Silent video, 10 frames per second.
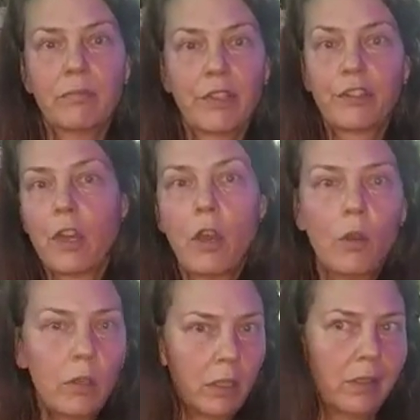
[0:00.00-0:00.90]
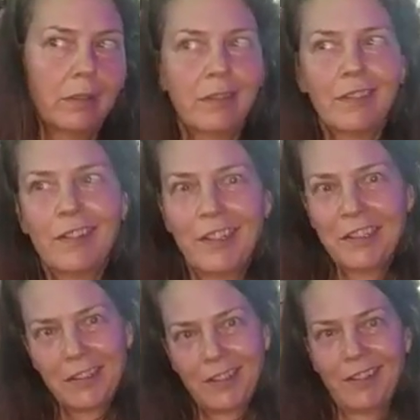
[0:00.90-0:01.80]
So,
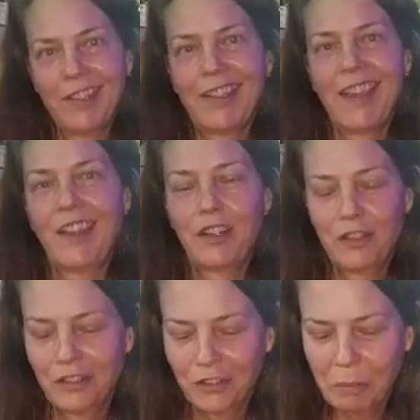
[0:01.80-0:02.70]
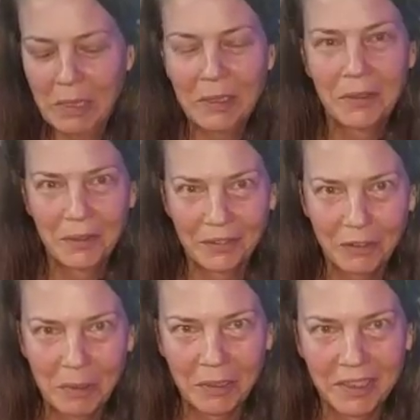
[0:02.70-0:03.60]
again, speaking through
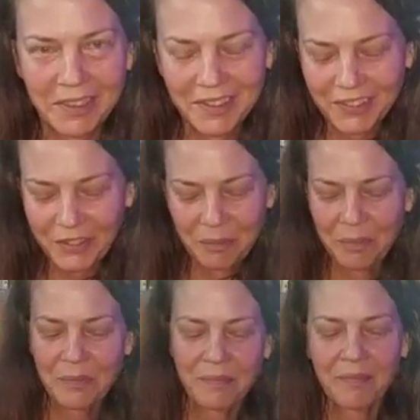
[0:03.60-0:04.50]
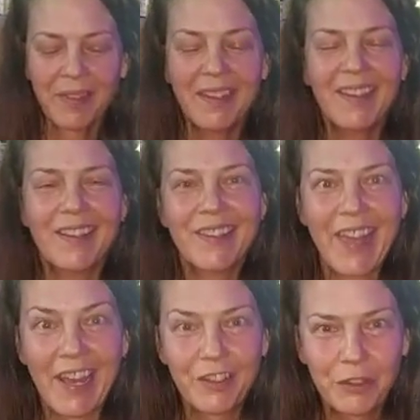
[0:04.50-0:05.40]
experience,
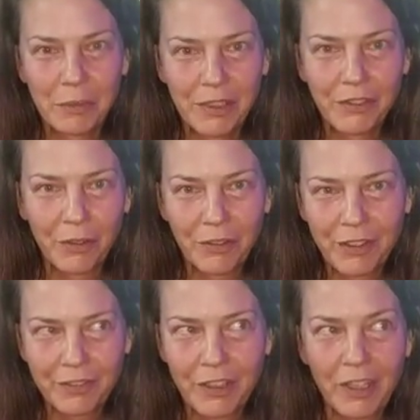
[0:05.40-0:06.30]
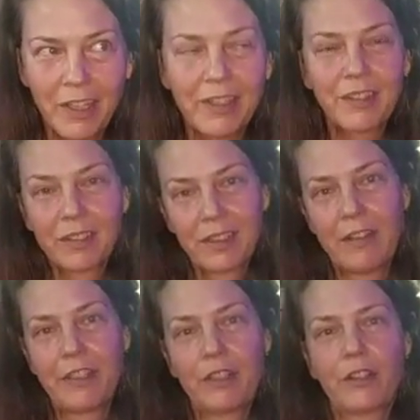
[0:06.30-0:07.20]
that is the result of not
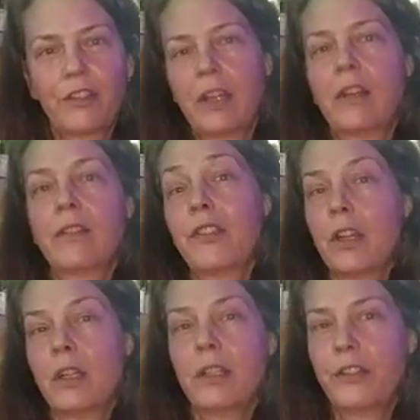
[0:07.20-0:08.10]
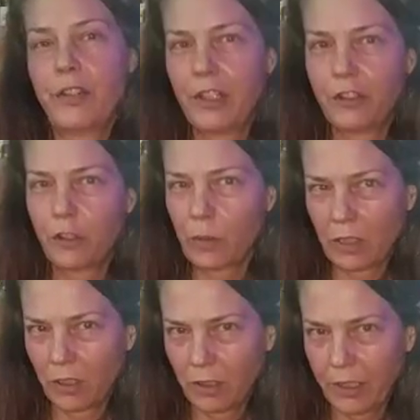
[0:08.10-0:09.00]
loving ourselves, not listening to
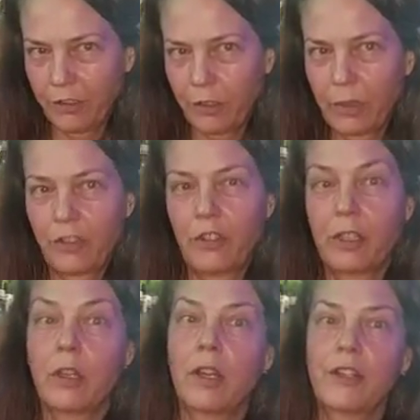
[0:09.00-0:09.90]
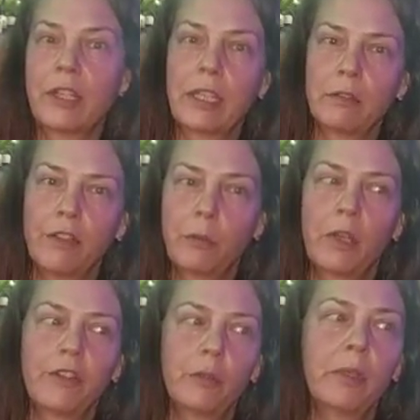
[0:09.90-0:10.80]
our intuition, not taking
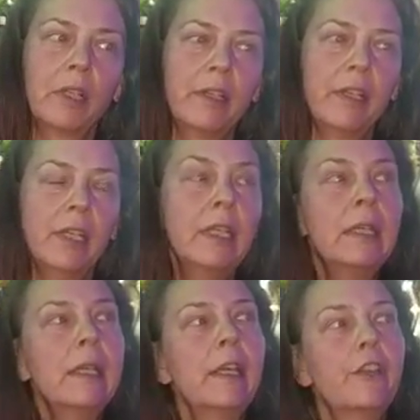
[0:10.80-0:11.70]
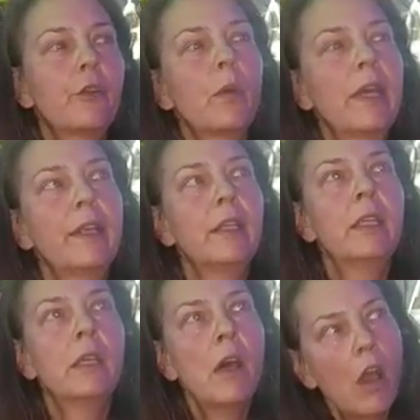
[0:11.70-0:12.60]
responsibility. It's when
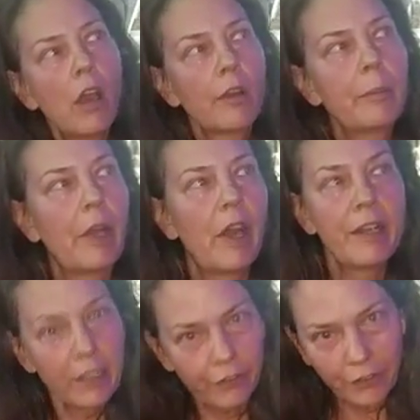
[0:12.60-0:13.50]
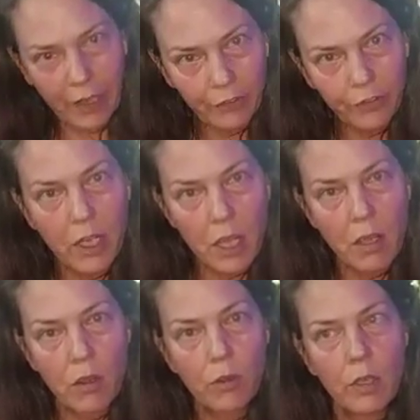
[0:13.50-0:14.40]
our body says
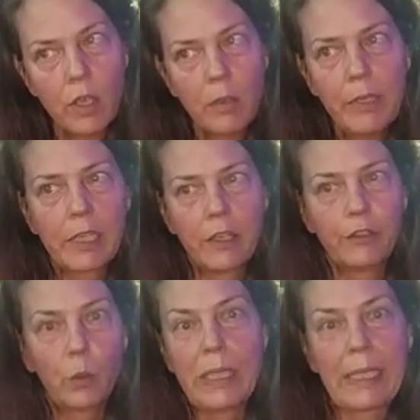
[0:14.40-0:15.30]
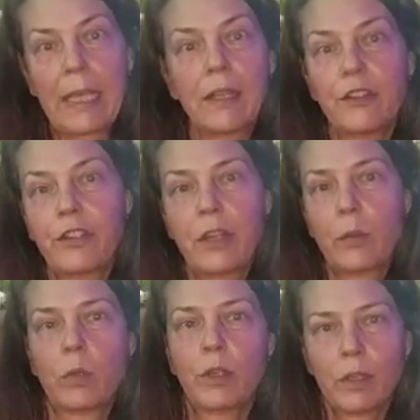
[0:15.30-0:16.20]
no because we can't say
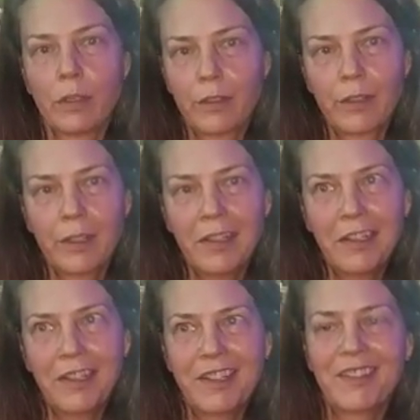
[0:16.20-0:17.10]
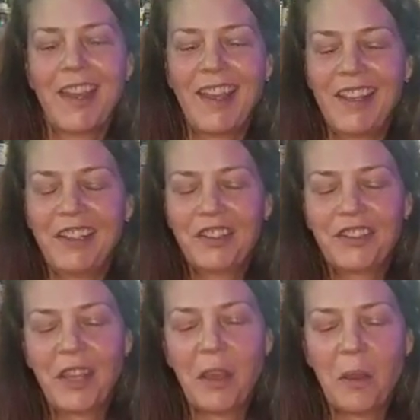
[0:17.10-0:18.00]
the word, right?
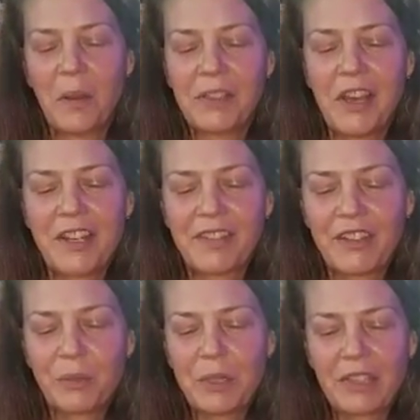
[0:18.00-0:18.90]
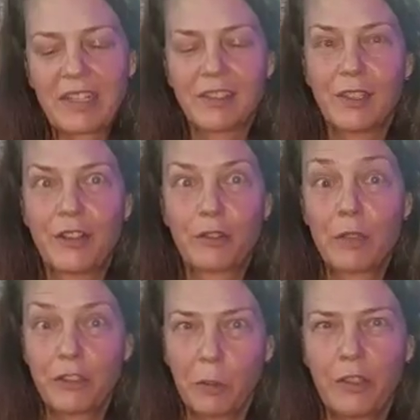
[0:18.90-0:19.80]
So a lot of us, we take on lots of
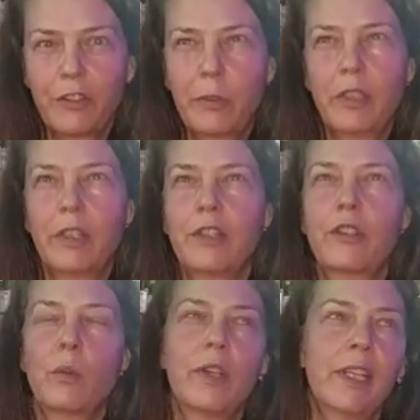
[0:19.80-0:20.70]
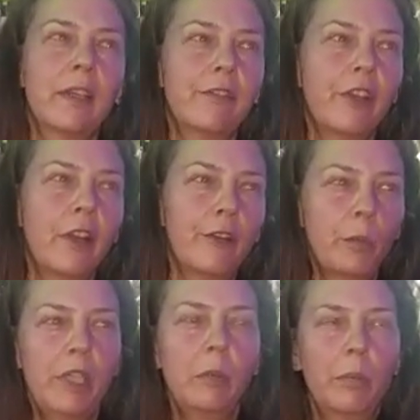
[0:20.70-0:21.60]
responsibilities and want to give to other
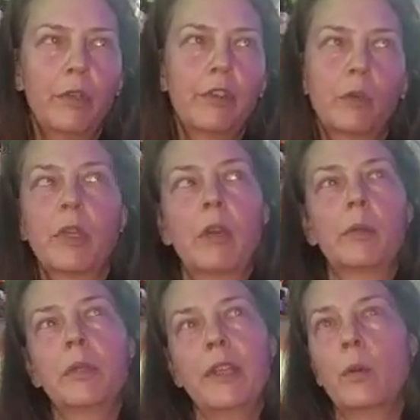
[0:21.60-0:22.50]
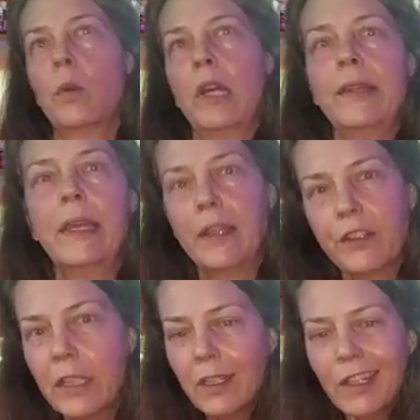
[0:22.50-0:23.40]
people. You're probably the one that,
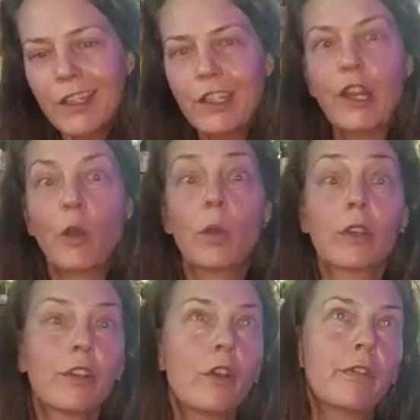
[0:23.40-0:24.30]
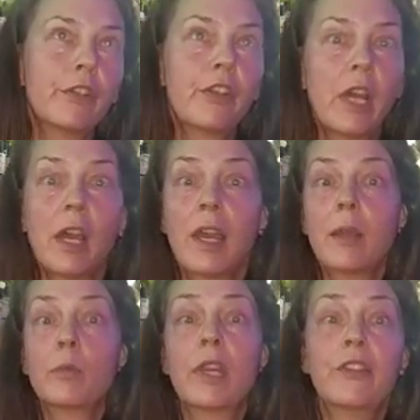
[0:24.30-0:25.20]
you know, worked
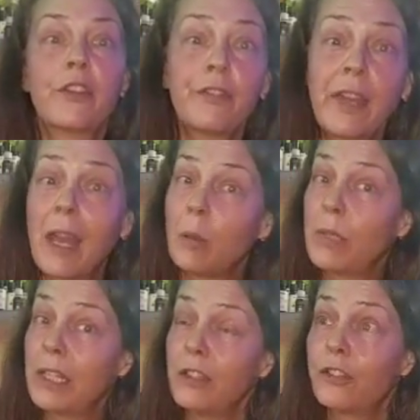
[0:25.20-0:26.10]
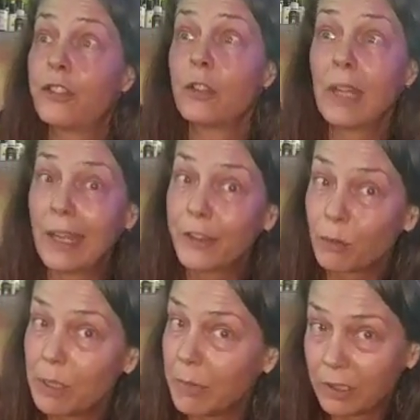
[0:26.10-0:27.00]
overtime, raised the family, still had
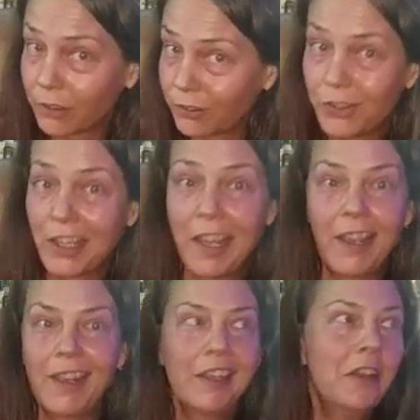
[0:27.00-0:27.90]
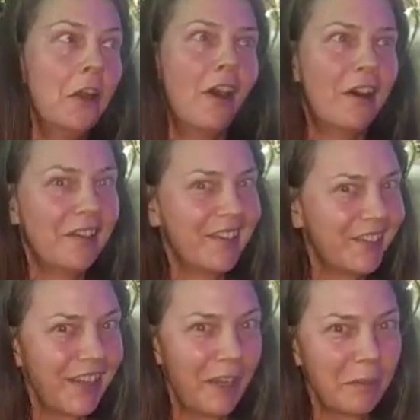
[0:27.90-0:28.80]
3 meals a day on the
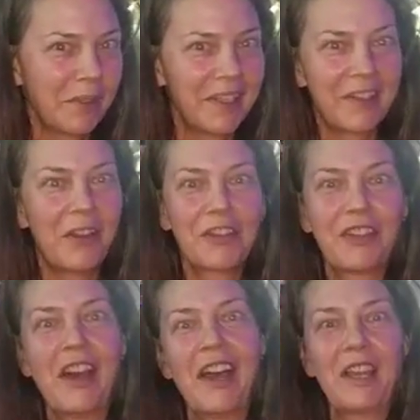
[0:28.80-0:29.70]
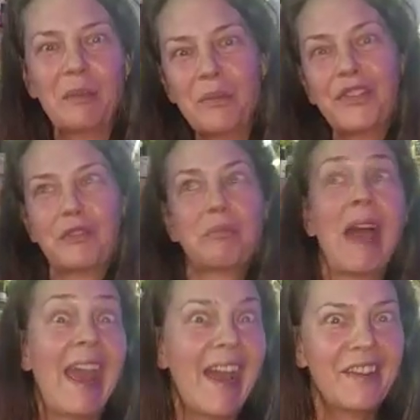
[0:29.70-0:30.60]
table at all times, and
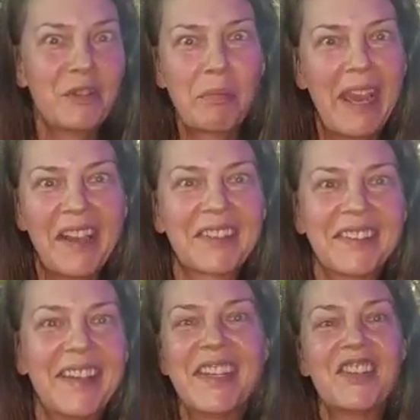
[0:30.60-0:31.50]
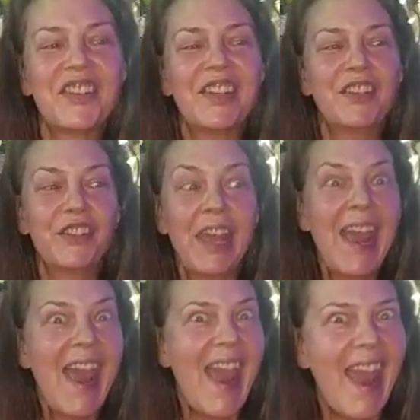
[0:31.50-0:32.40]
packed lunches,
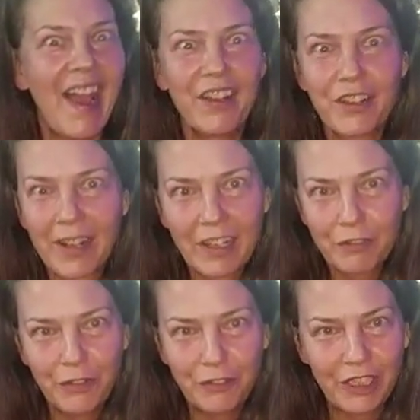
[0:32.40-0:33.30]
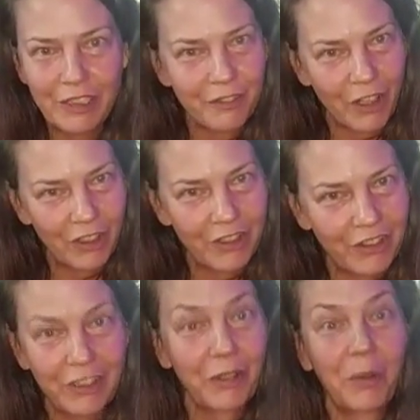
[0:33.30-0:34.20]
and like 15
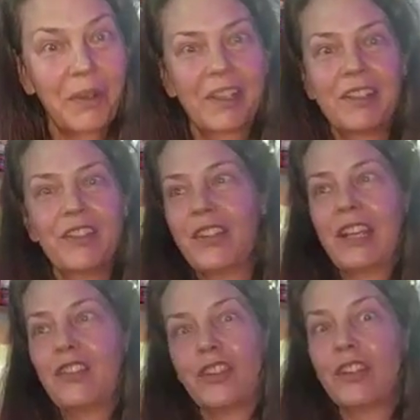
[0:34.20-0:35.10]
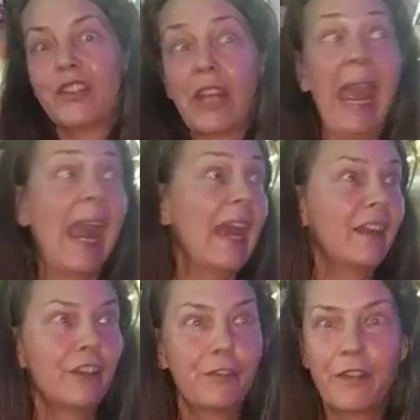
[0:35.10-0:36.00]
volunteer organizations,
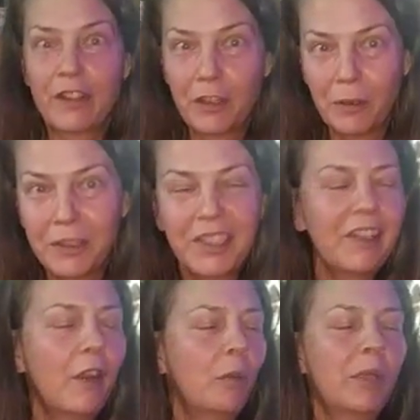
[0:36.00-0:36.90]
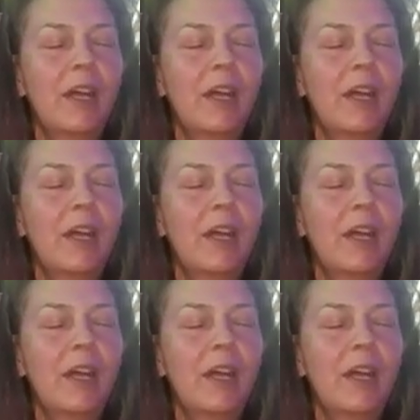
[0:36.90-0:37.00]
and fed the home, you know,